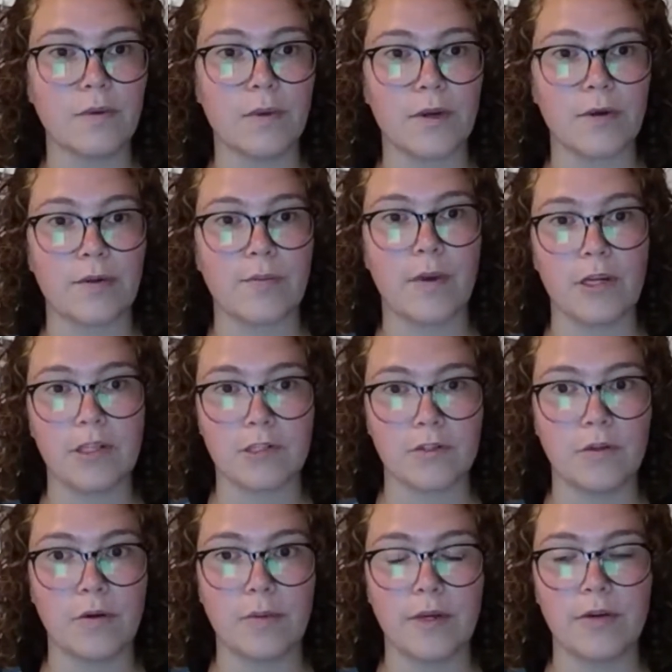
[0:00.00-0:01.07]
work with Project
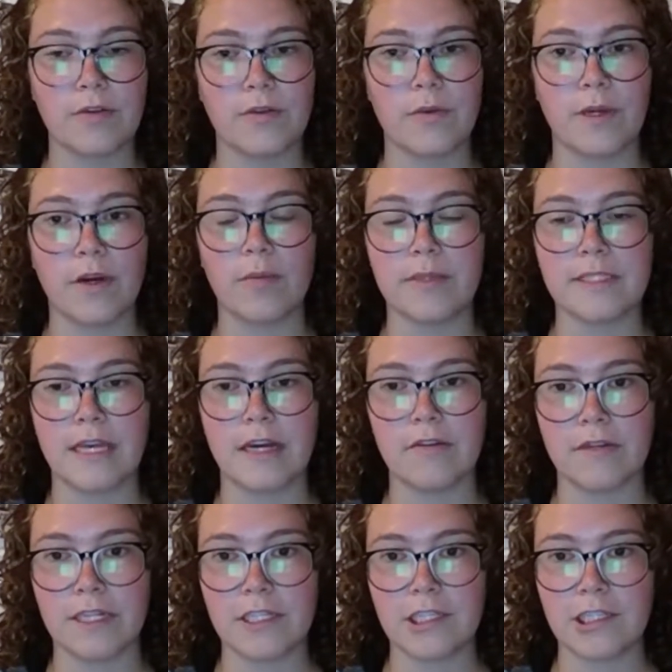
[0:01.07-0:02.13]
Home and doing homeless
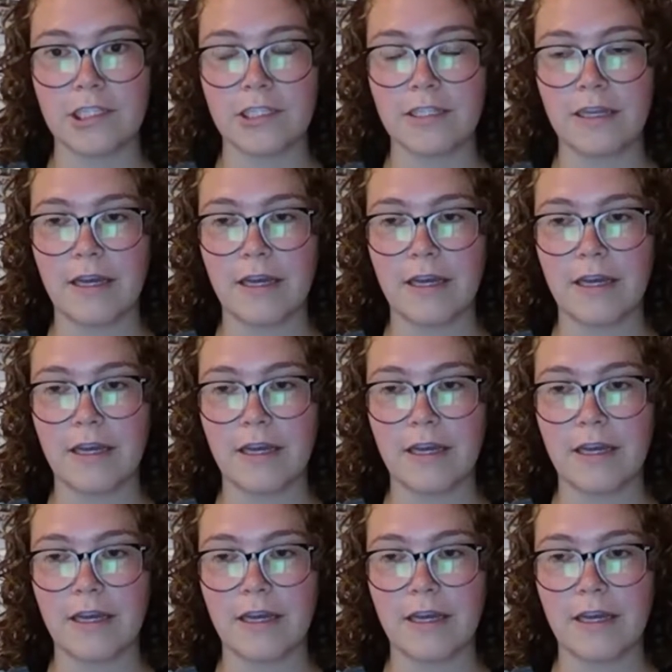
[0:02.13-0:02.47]
outreach.